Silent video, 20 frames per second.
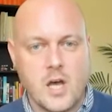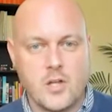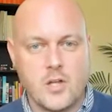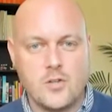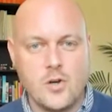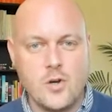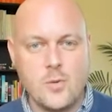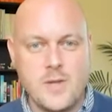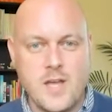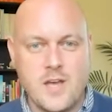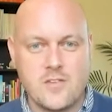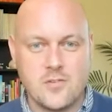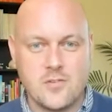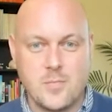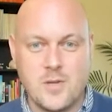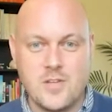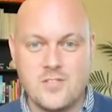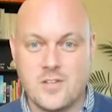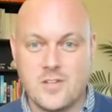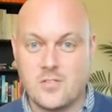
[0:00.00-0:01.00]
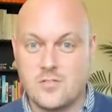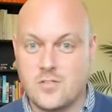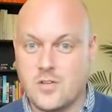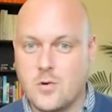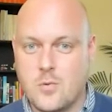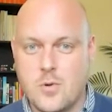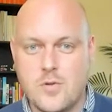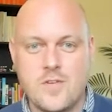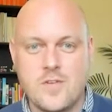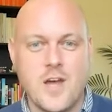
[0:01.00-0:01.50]
Adobe as a business,
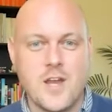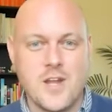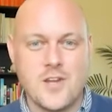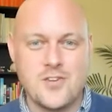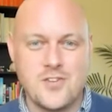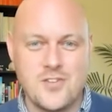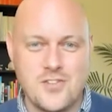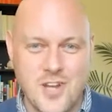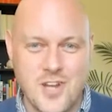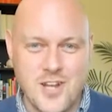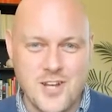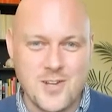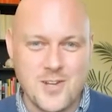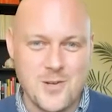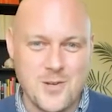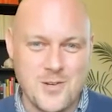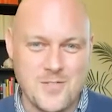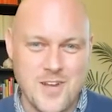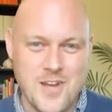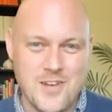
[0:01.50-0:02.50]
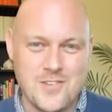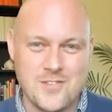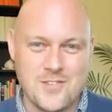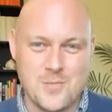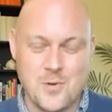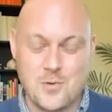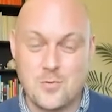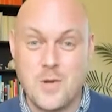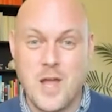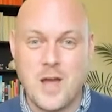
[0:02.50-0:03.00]
we've got a shed load of
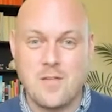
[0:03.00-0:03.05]
customers.